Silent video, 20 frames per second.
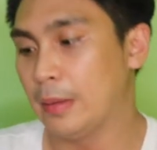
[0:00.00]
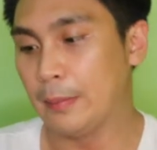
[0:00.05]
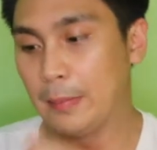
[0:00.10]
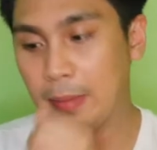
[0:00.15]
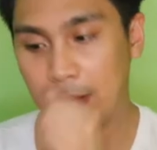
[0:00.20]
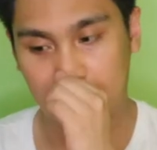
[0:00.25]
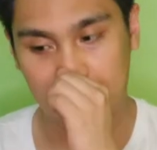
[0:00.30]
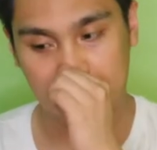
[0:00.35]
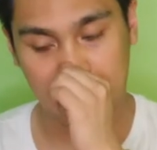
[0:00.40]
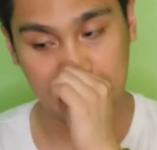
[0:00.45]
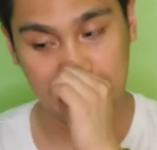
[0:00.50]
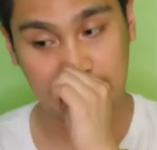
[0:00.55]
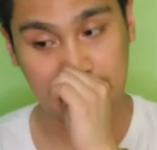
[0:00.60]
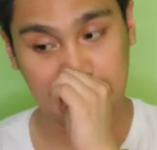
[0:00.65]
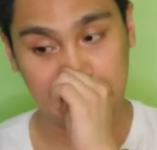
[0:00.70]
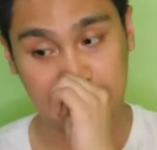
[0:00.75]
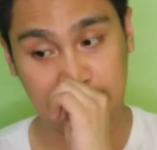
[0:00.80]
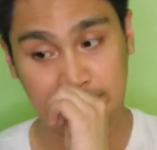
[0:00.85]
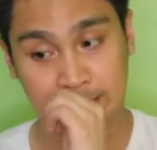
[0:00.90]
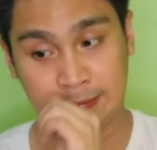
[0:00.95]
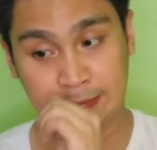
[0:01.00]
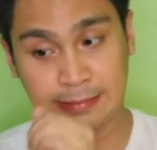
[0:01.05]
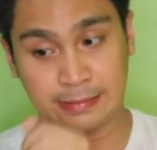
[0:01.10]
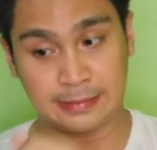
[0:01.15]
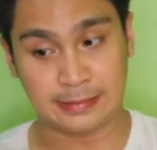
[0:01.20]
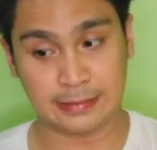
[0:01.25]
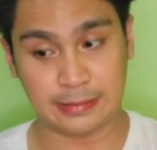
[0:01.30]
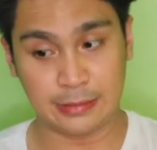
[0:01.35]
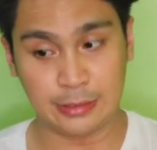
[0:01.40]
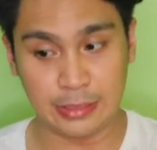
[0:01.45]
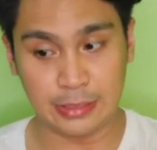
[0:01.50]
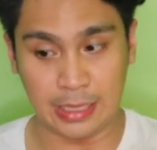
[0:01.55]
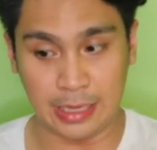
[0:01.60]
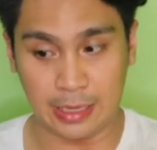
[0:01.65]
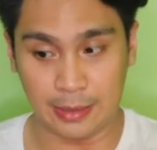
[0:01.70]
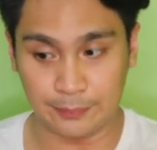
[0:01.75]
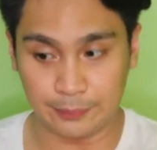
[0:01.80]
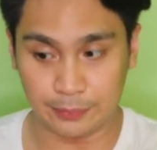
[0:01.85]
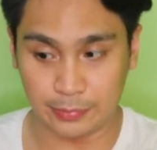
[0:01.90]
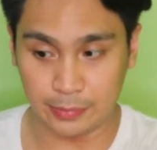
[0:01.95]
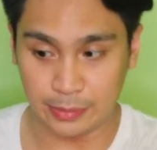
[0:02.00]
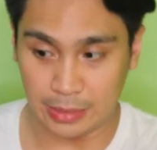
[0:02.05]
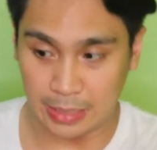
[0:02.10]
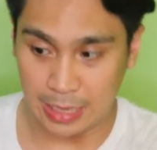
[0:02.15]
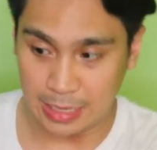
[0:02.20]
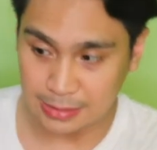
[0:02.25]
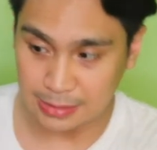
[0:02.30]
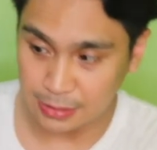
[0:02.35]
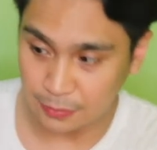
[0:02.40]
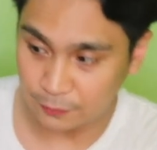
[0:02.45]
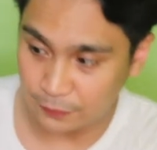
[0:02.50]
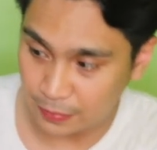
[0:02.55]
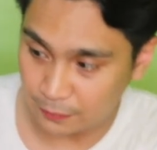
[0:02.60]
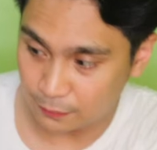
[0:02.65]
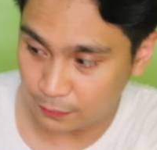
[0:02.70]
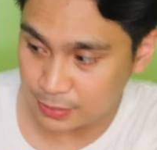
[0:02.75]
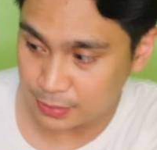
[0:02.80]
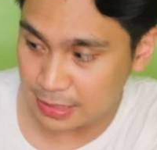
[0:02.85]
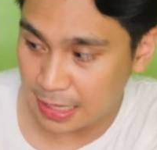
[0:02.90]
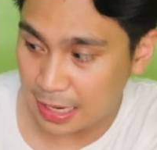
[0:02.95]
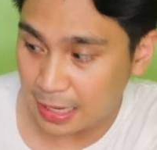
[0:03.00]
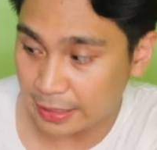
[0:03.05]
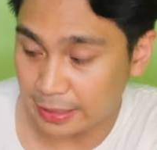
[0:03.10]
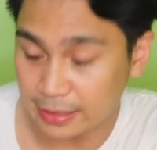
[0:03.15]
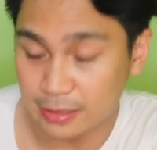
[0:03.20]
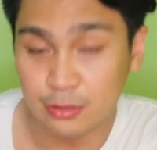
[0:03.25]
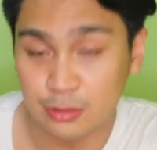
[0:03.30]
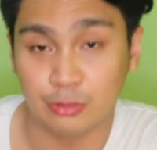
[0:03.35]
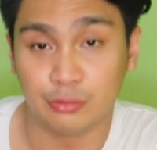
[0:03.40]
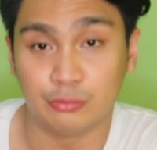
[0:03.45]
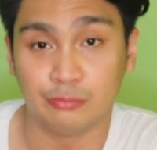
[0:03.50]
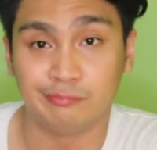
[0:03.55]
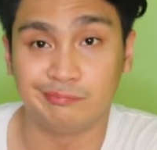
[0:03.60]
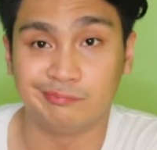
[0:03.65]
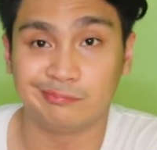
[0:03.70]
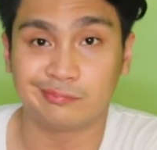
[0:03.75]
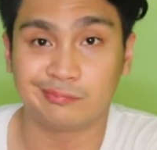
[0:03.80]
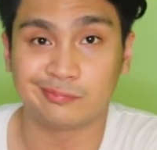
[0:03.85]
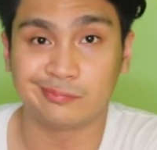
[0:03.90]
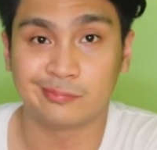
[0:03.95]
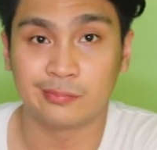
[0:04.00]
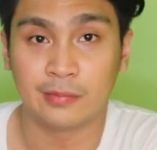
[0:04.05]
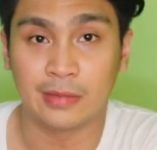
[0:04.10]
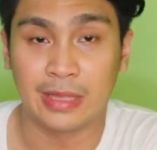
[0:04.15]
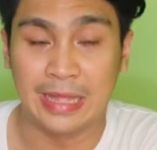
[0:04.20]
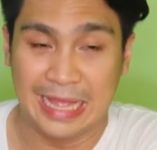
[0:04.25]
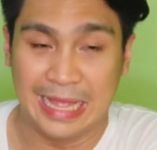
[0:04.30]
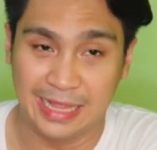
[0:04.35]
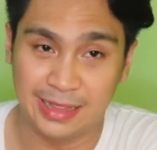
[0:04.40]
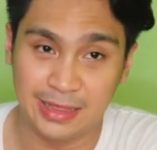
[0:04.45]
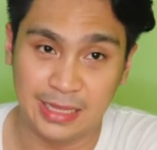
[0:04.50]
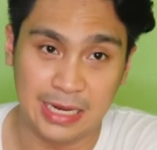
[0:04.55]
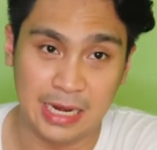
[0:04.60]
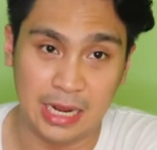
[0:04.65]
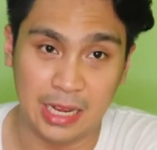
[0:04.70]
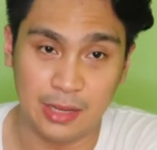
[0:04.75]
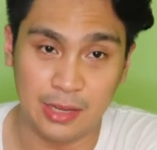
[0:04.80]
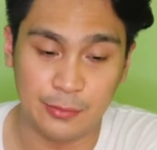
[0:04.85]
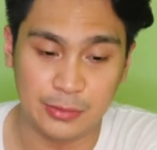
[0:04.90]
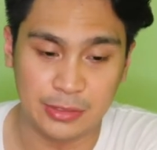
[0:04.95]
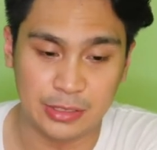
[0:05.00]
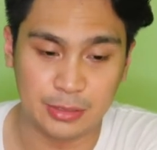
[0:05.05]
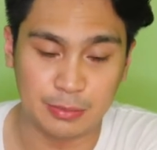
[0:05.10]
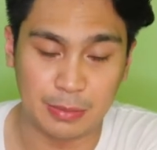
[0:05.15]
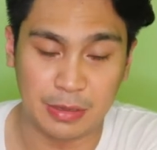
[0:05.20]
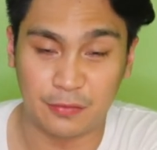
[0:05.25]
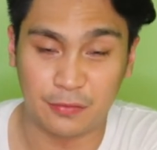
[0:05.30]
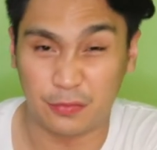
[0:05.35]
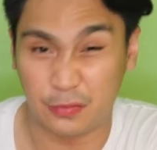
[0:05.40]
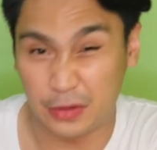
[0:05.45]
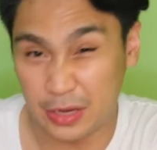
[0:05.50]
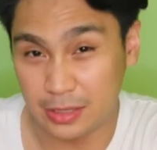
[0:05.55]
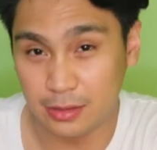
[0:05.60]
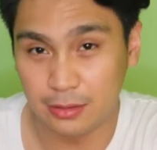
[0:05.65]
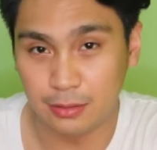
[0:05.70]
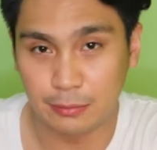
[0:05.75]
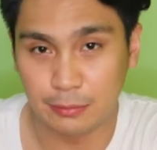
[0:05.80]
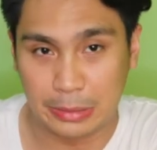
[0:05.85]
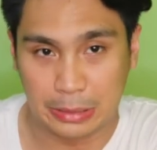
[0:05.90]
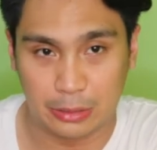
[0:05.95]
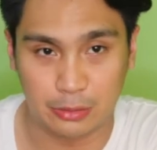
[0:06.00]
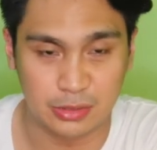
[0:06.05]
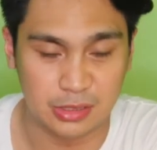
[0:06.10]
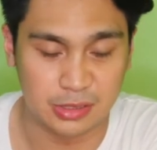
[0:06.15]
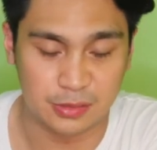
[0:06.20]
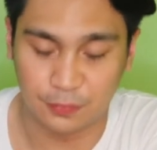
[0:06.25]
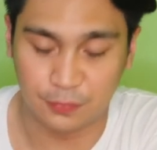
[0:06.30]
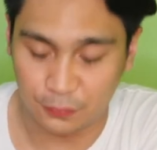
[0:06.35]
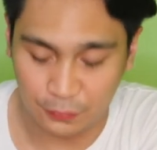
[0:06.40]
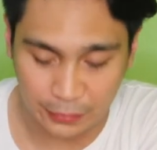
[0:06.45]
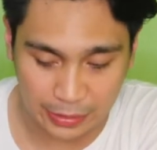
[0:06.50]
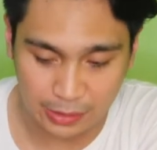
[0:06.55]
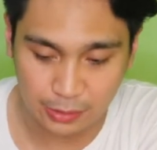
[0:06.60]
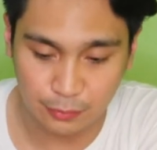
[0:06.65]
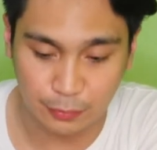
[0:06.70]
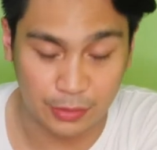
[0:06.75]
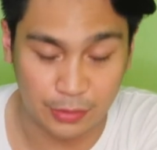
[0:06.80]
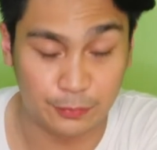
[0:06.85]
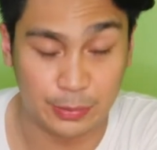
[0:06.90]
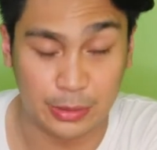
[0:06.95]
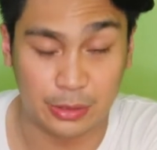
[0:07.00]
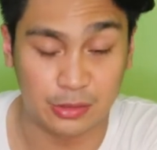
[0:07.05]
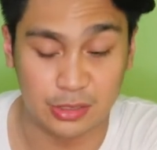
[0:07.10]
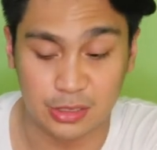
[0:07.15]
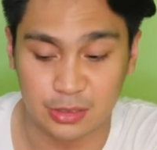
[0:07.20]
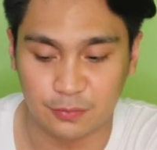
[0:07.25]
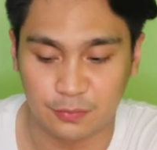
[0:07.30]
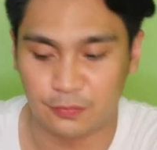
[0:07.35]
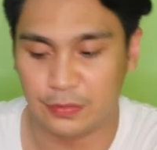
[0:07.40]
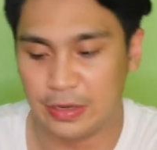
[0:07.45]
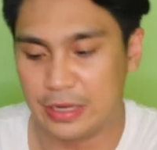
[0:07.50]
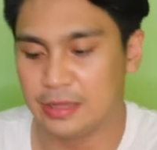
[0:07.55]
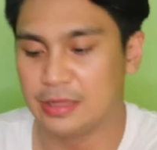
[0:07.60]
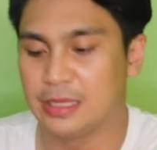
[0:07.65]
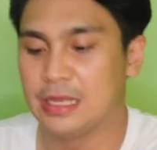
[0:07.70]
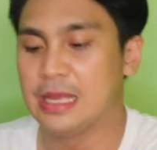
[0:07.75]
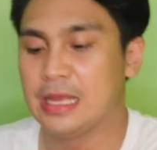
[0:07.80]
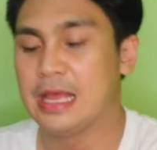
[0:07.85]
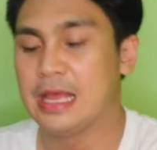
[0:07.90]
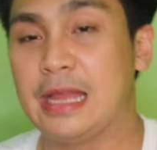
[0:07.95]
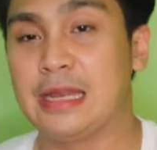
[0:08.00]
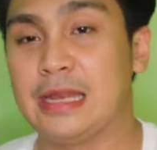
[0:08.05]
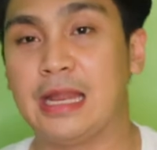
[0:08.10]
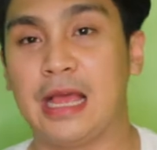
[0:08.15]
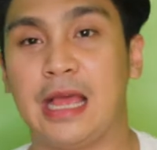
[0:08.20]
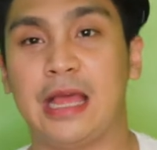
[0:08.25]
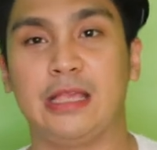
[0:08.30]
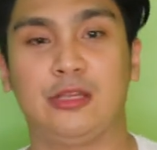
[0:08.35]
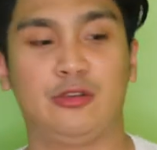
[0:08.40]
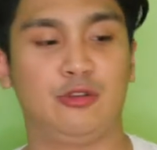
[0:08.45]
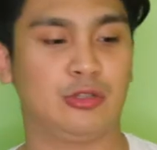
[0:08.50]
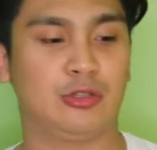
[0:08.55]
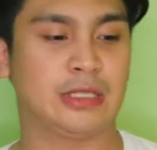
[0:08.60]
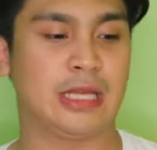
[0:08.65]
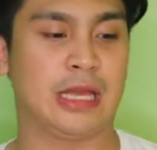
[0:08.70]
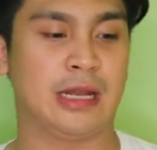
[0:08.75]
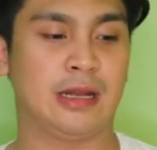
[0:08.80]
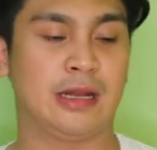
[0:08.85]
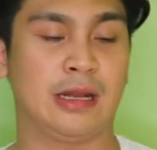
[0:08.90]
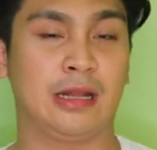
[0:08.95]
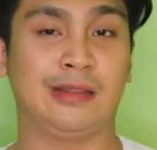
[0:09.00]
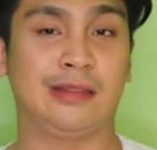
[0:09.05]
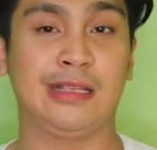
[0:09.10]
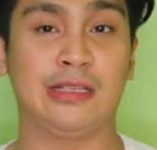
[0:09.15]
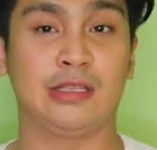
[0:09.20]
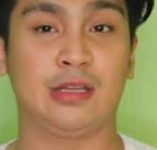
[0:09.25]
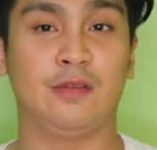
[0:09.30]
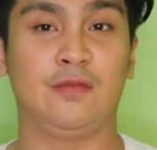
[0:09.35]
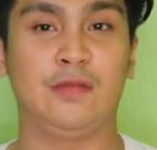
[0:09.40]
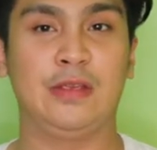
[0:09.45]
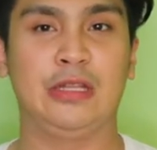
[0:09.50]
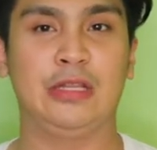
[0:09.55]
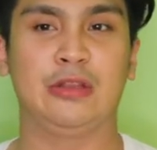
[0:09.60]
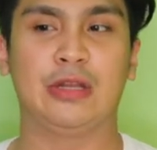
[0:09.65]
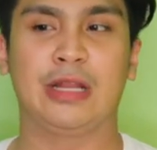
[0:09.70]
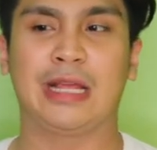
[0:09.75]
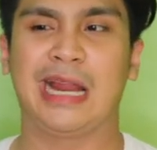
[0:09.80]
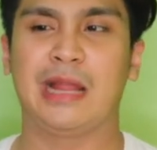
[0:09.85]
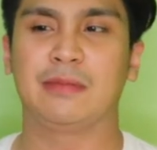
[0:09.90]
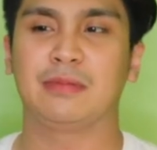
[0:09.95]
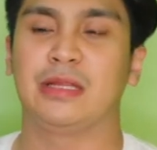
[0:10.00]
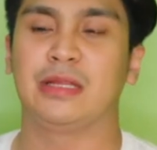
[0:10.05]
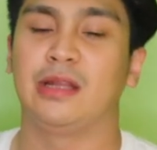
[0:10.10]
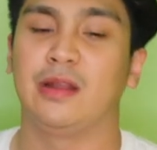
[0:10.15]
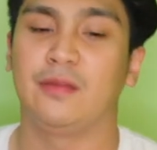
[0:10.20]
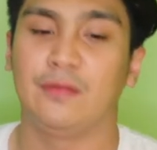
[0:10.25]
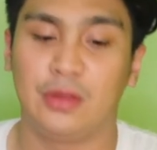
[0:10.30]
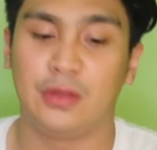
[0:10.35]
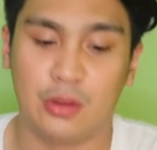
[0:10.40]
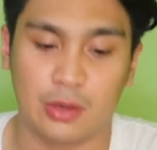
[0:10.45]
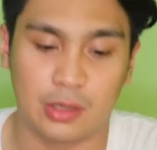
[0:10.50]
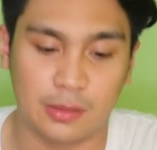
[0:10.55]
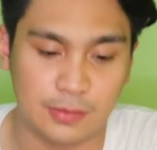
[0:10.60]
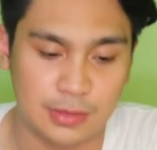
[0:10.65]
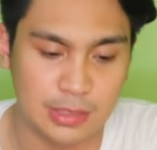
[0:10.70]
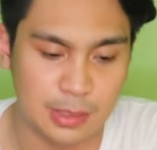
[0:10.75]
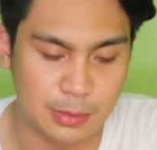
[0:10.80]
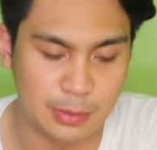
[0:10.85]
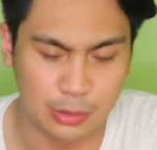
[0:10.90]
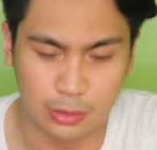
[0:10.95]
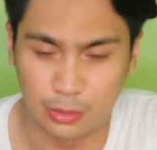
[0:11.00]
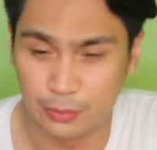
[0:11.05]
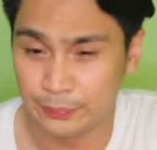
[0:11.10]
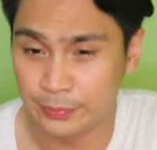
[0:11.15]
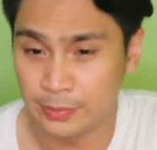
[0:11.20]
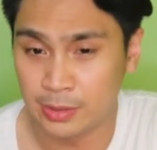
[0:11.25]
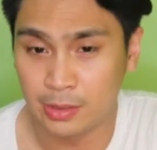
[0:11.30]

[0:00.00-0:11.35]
But, yun nga, nang-ask na favor sa akin yung head nila, which is my friend, my closest friend, one of my closest friend, na ishoot sana ng teaser video, naghanap sana ng videographer. Sabi ko,